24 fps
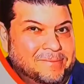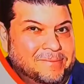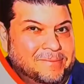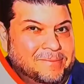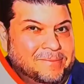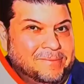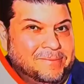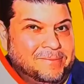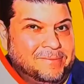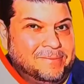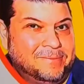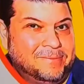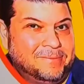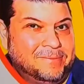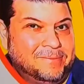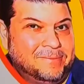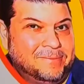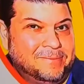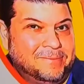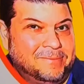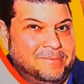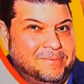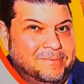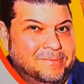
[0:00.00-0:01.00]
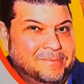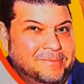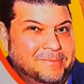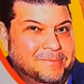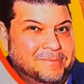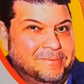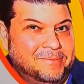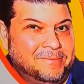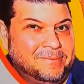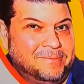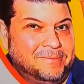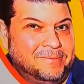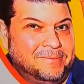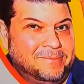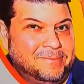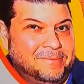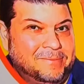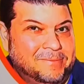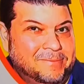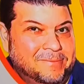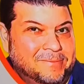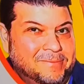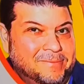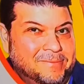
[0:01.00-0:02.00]

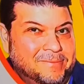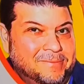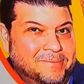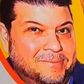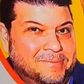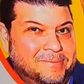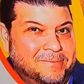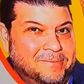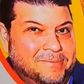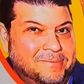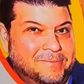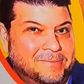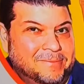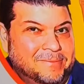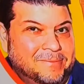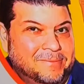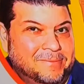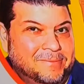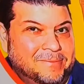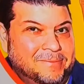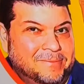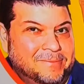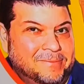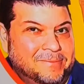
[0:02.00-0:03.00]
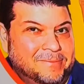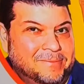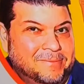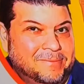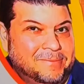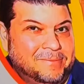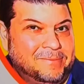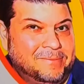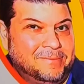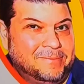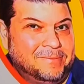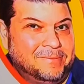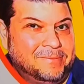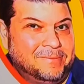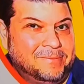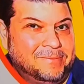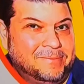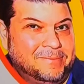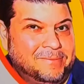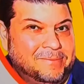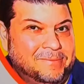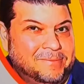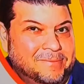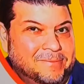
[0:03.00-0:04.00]

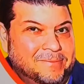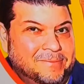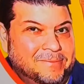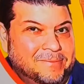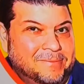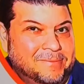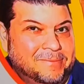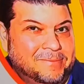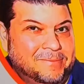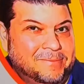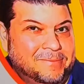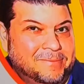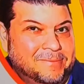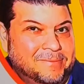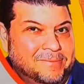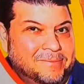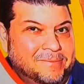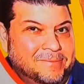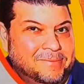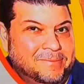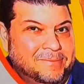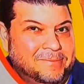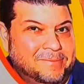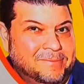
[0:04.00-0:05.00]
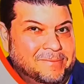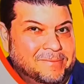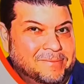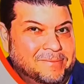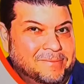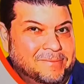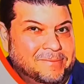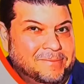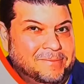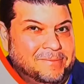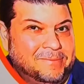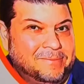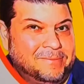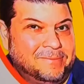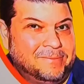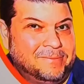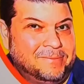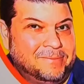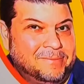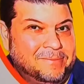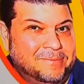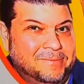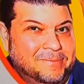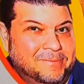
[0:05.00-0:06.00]

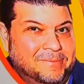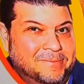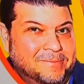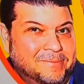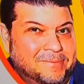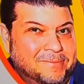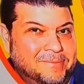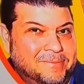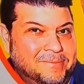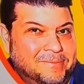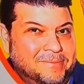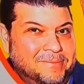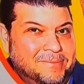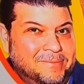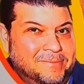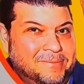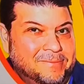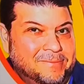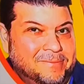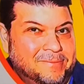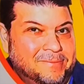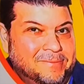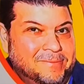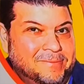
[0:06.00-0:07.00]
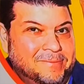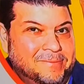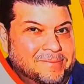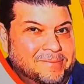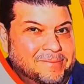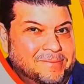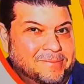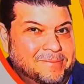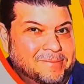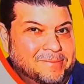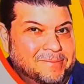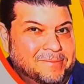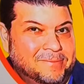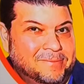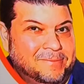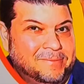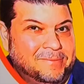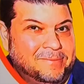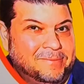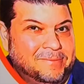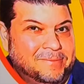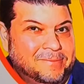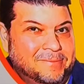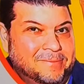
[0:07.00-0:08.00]
[no speech]